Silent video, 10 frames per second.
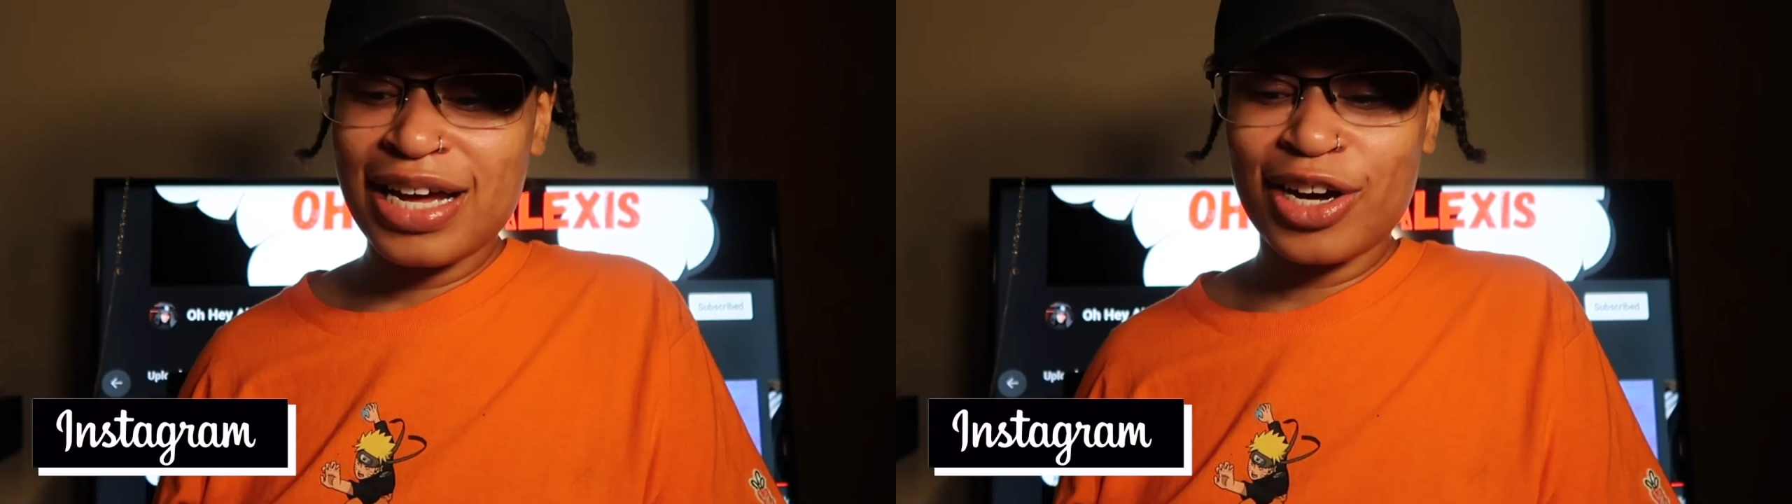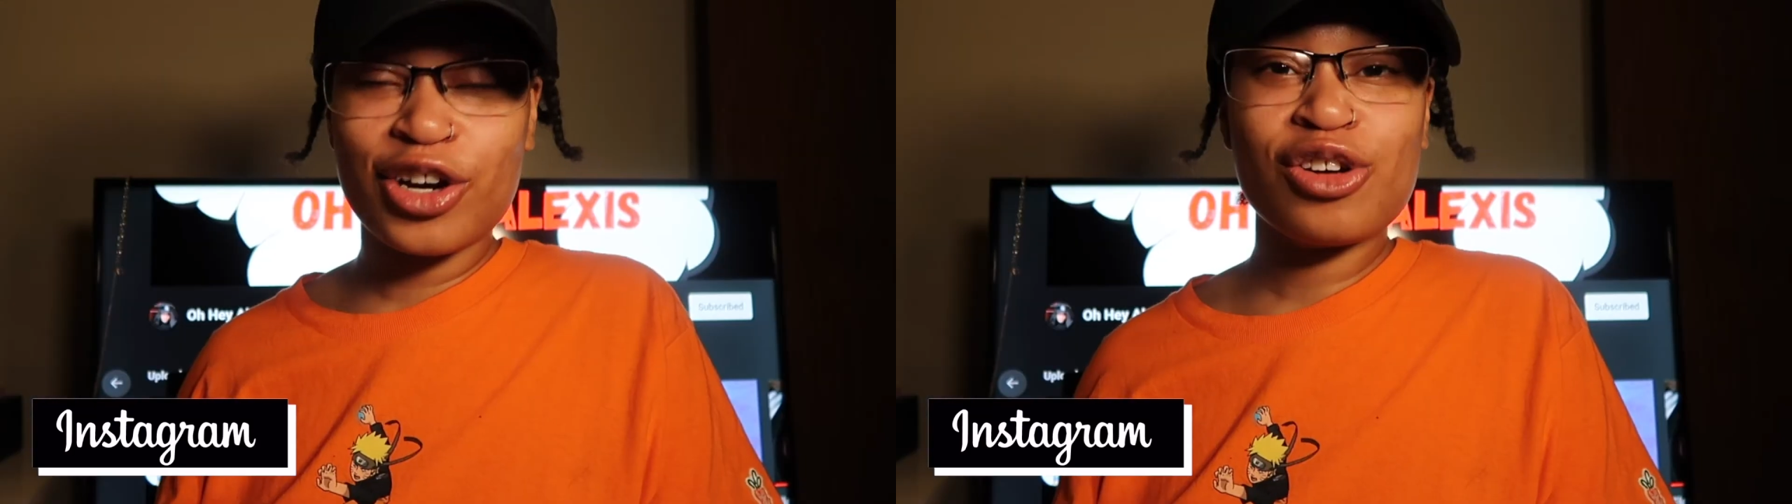
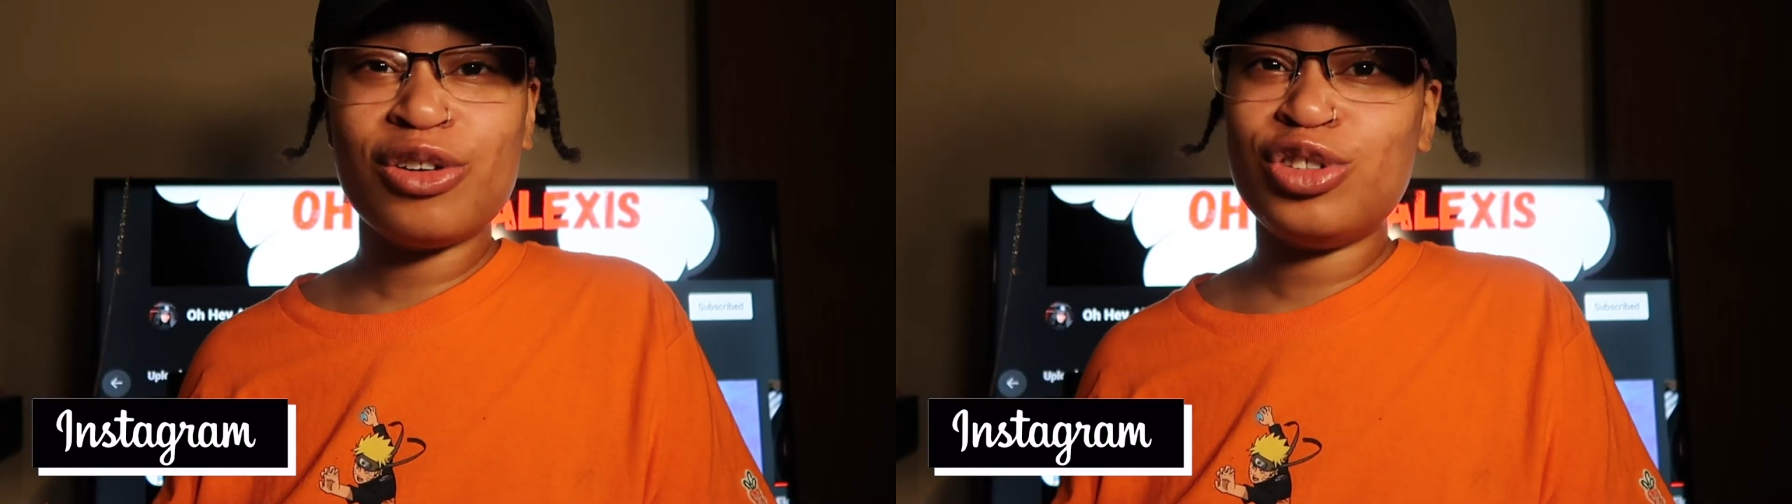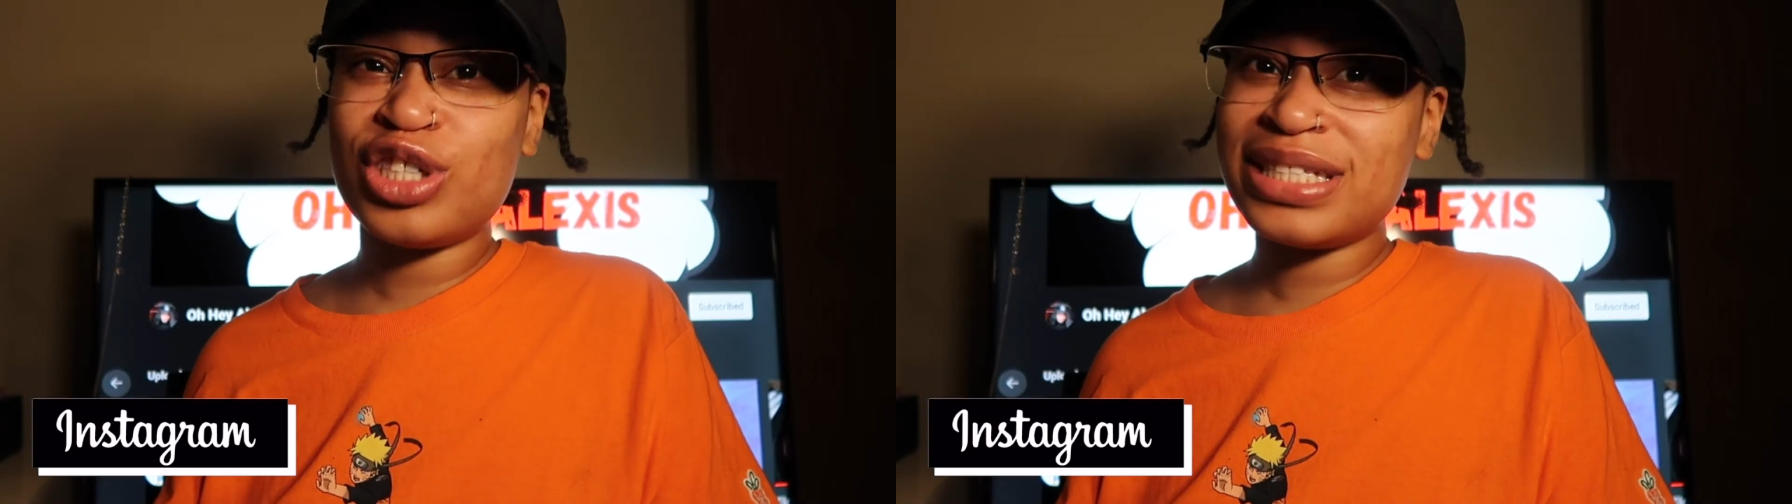a girl
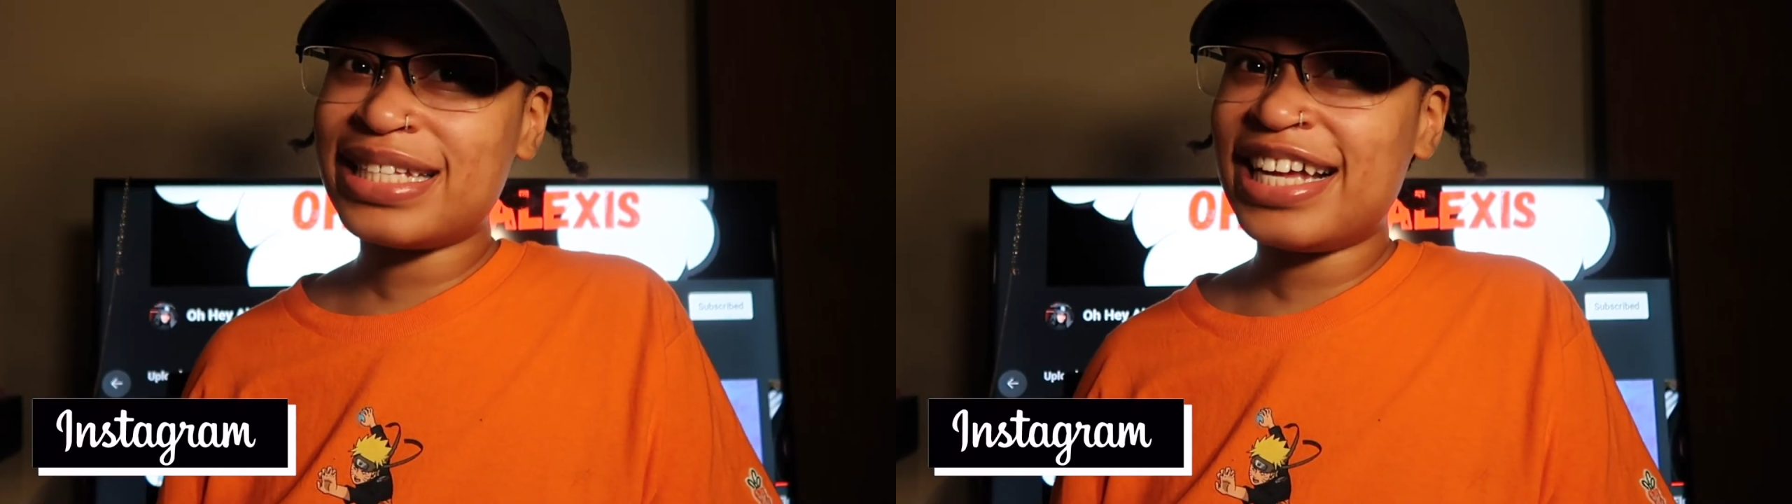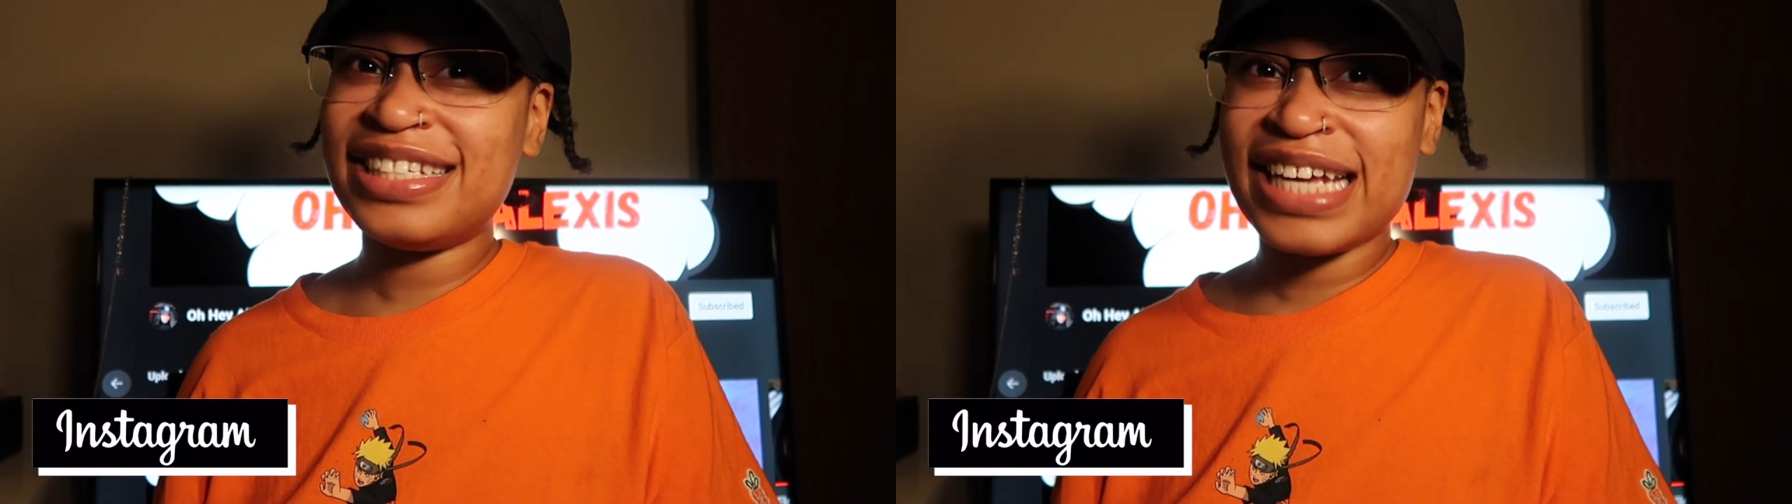gonna dress
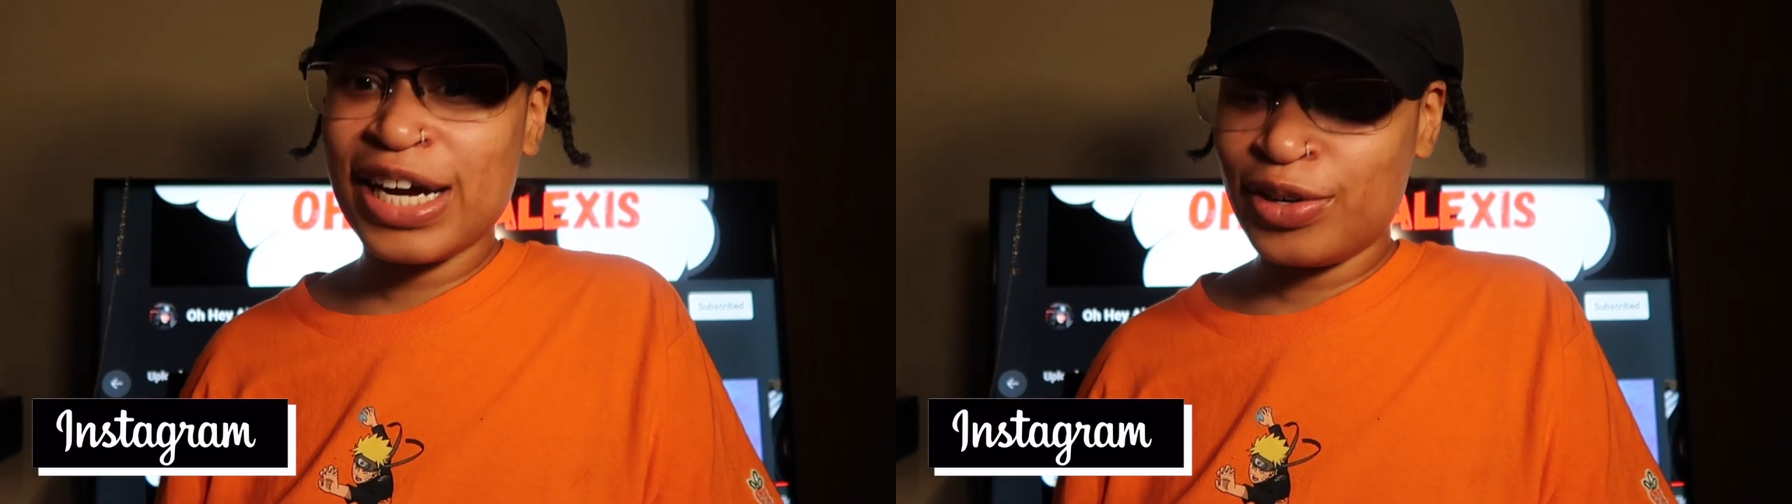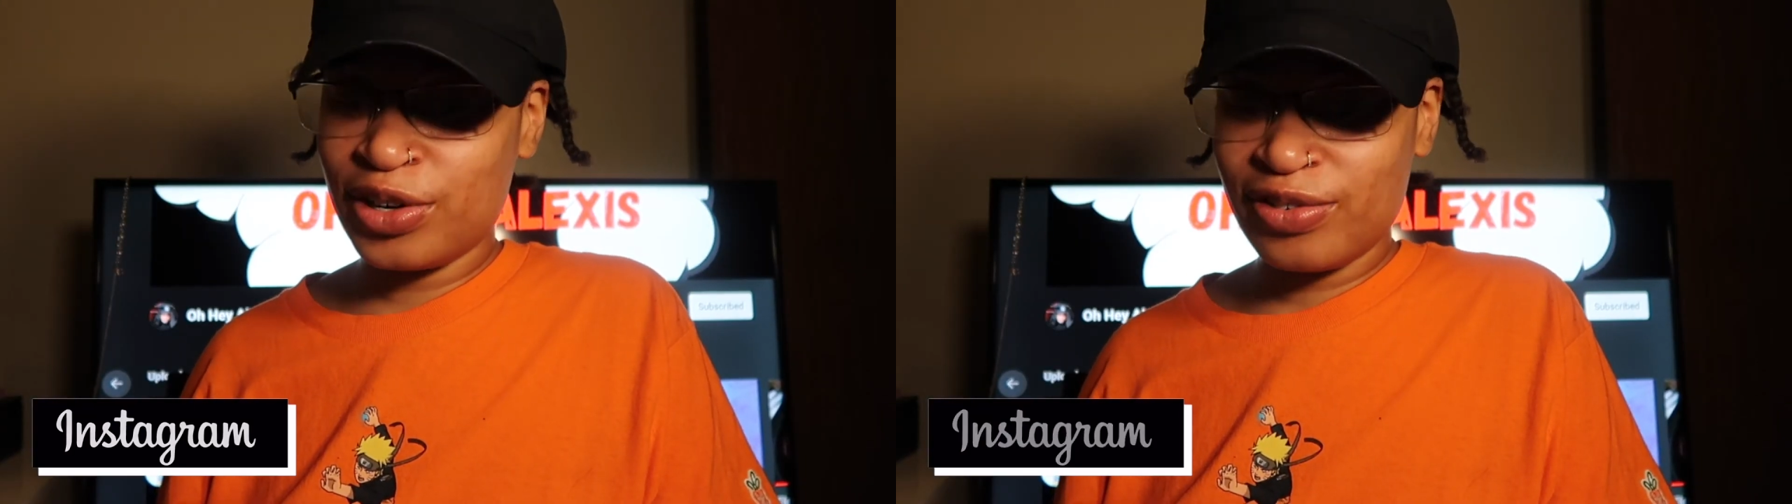that
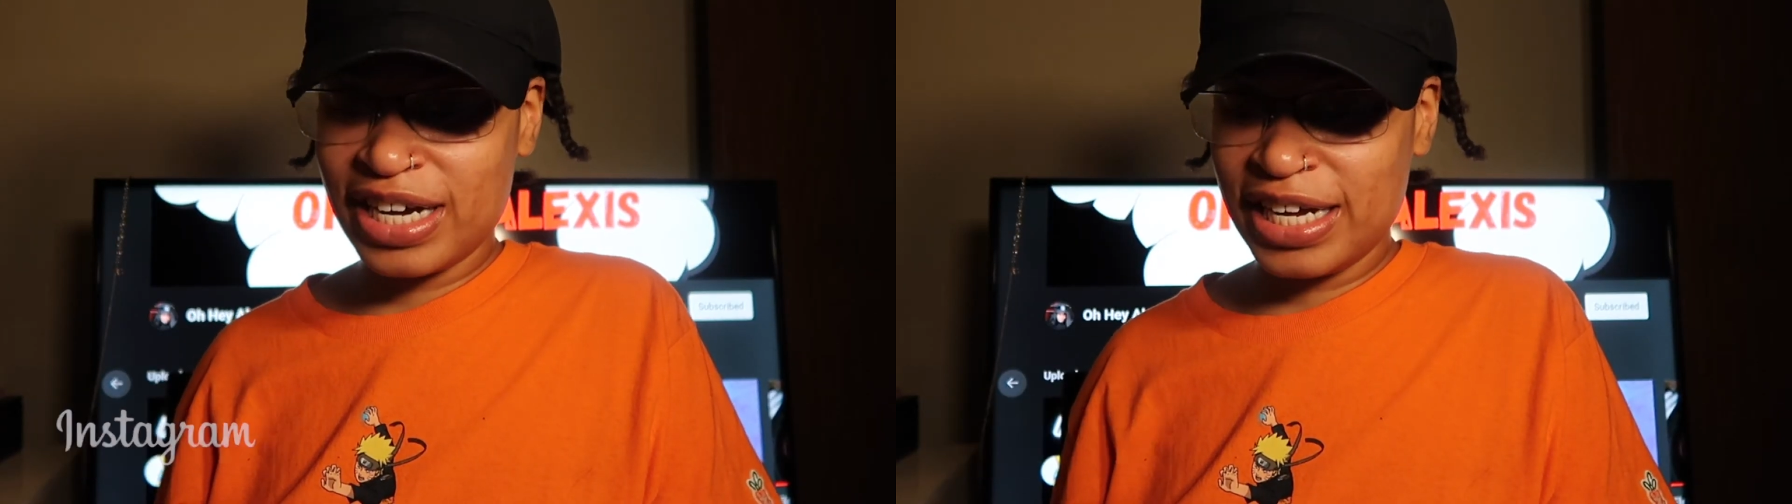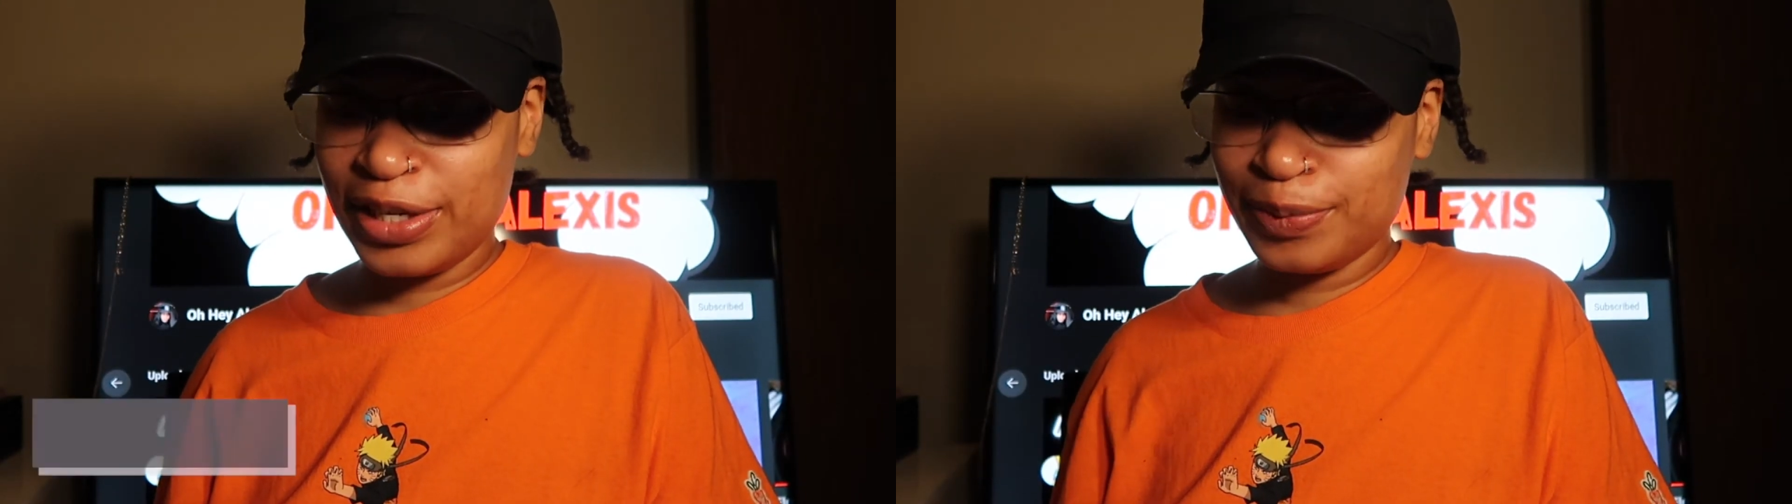down,
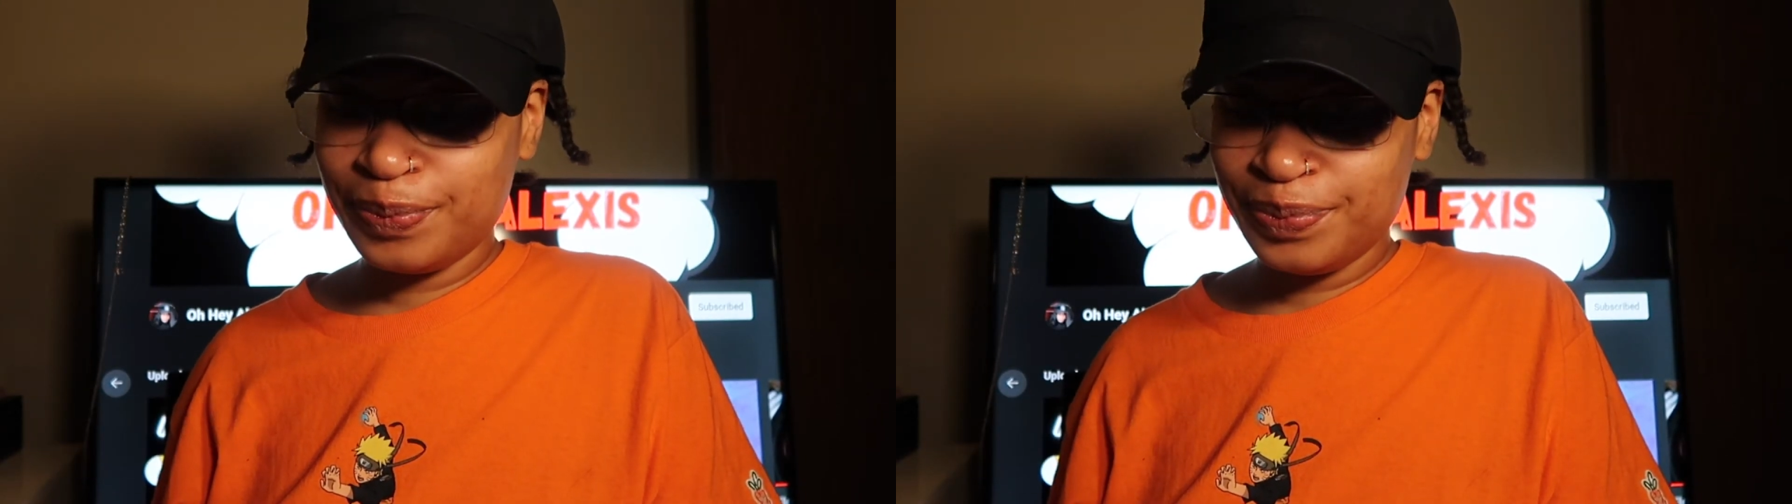alright?